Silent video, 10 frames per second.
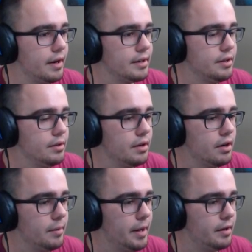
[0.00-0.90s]
Alright, you can
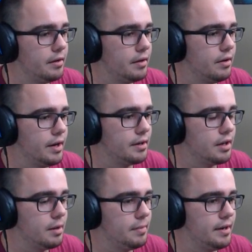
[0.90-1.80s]
come ahead. Go ahead and
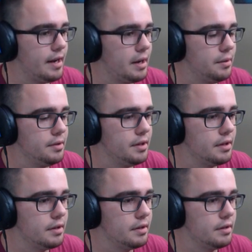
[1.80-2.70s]
come
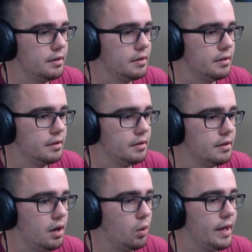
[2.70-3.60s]

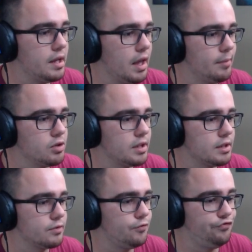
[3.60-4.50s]
down. Oh, he climbed those
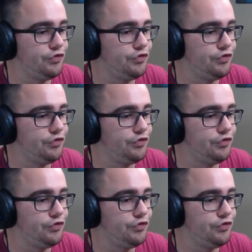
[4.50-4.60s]
stairs.